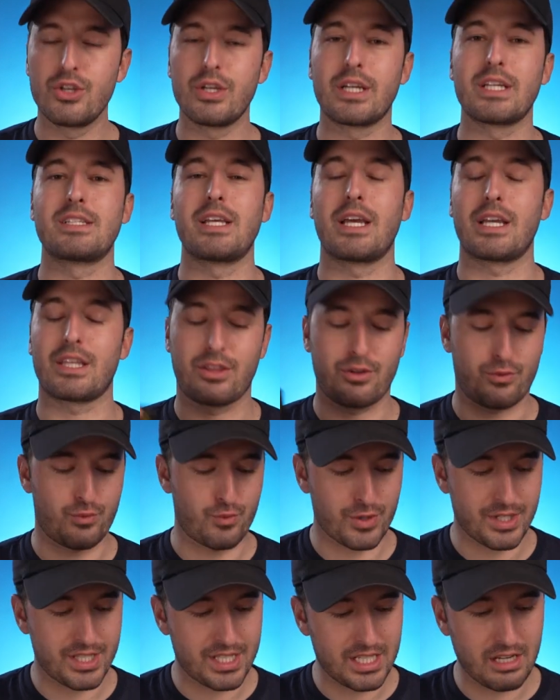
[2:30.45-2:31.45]
You can take the
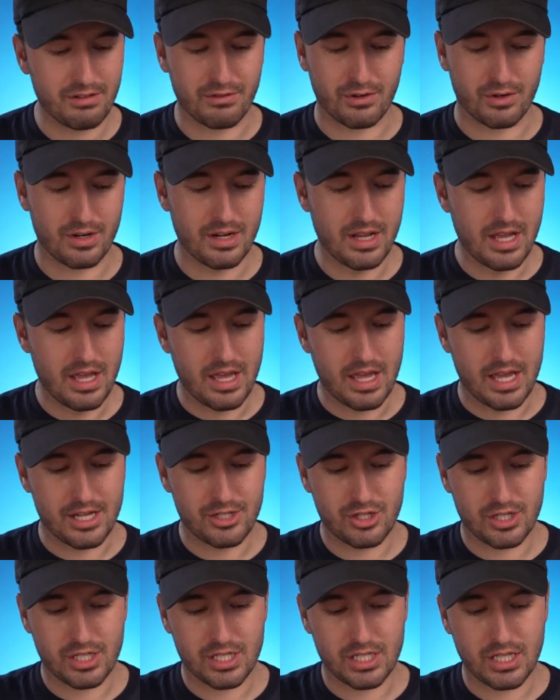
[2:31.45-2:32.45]
receiver and
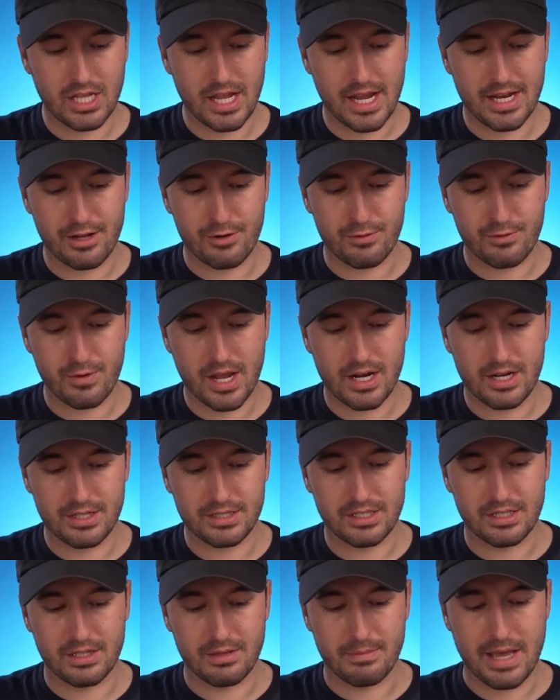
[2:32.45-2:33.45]
just slide it right
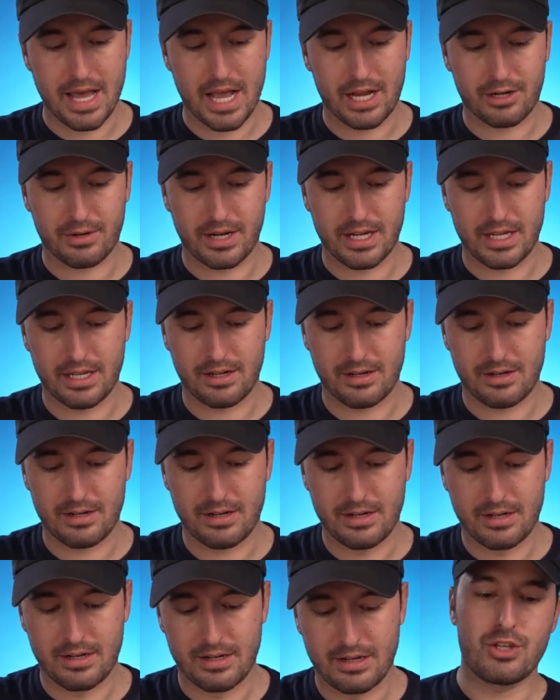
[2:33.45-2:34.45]
onto the back right
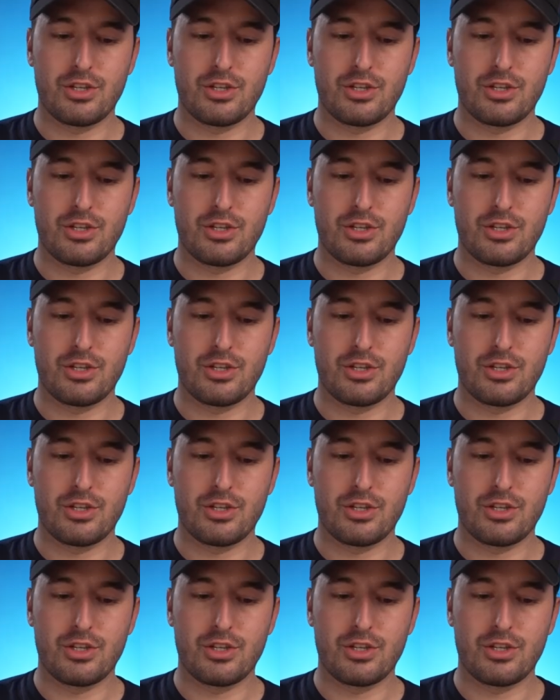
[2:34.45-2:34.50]
here.